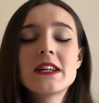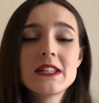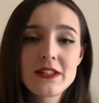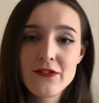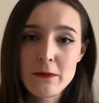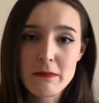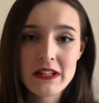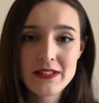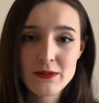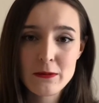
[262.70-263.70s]
different
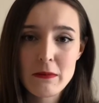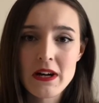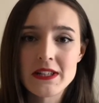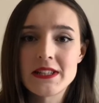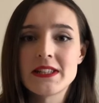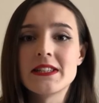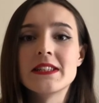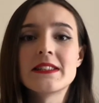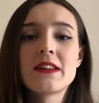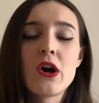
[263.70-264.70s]
political
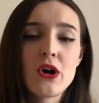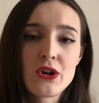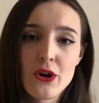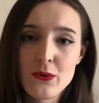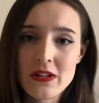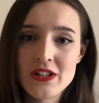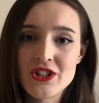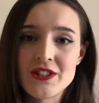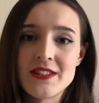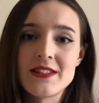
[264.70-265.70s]
parties,
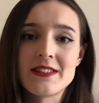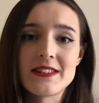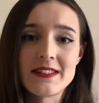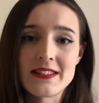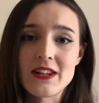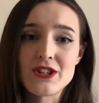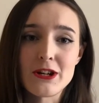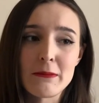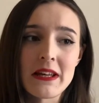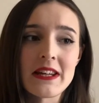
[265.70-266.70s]
coalitions, etc.,
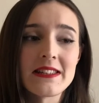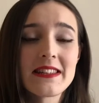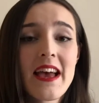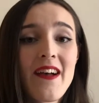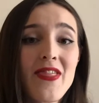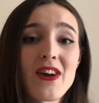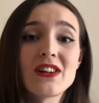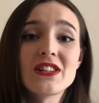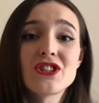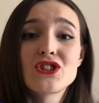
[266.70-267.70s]
because there
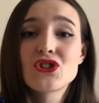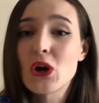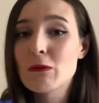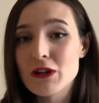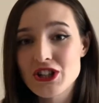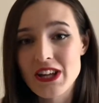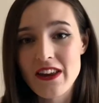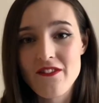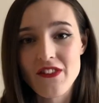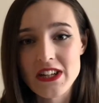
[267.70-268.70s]
is so much
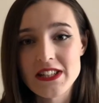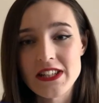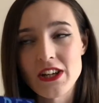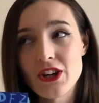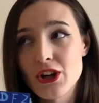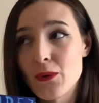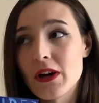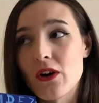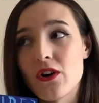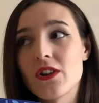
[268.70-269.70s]
infighting going
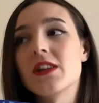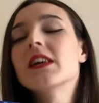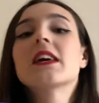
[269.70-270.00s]
on